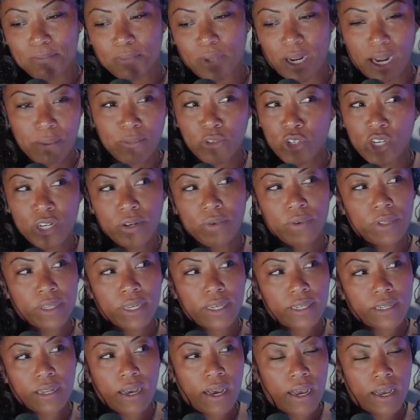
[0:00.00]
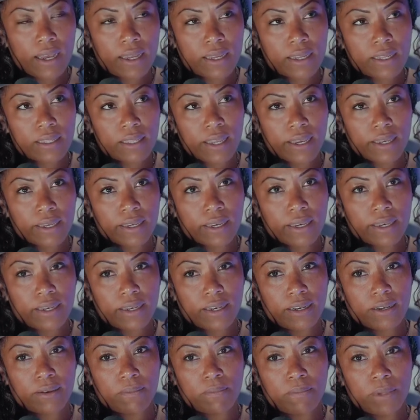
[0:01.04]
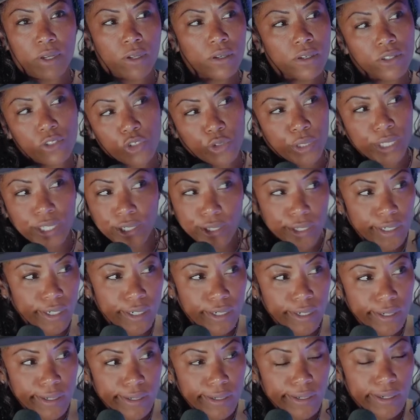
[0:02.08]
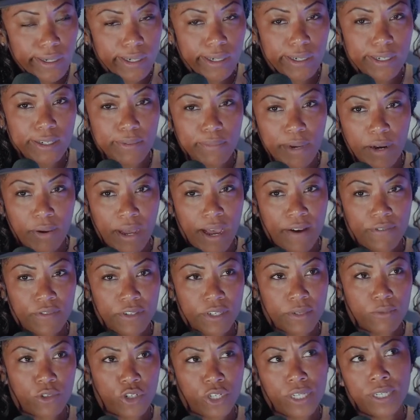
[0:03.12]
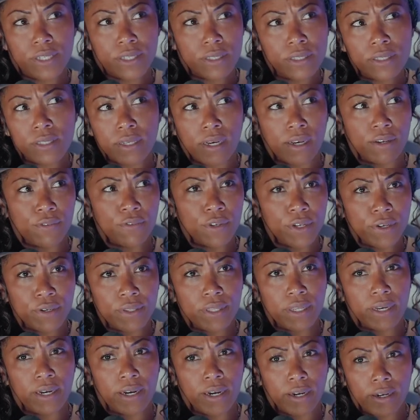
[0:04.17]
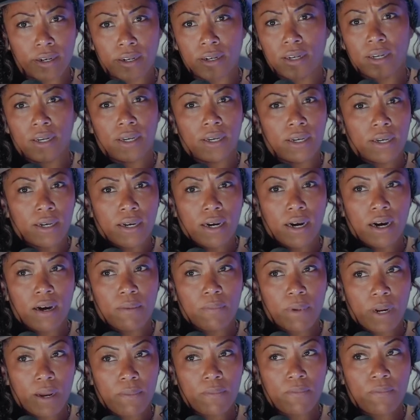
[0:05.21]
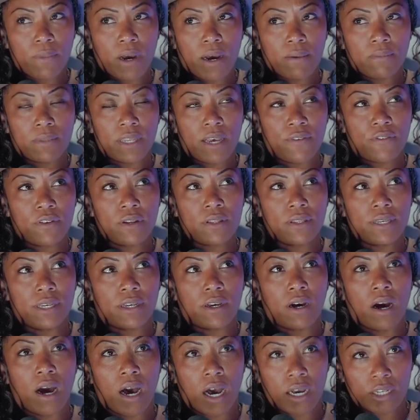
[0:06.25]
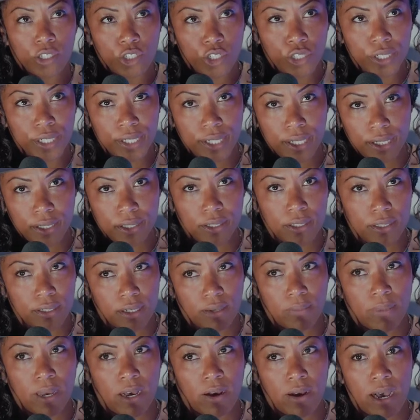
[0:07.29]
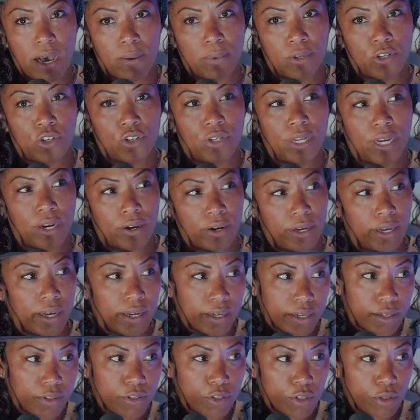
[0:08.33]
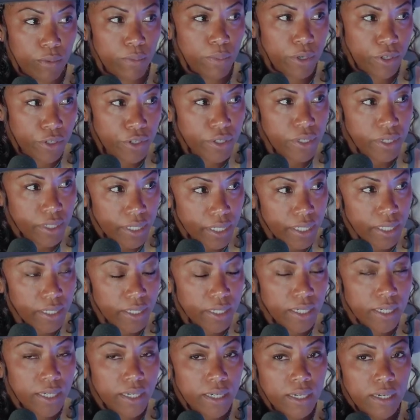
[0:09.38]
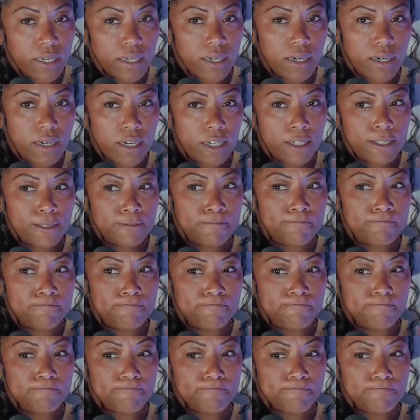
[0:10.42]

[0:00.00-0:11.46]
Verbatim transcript: but I'm generally not like a, a uh, milk drinker. Um, I'll have some cheese and stuff here and there. Um, but I'm I'm definitely conscious about how much dairy I consume personally. Mm-hmm. Um,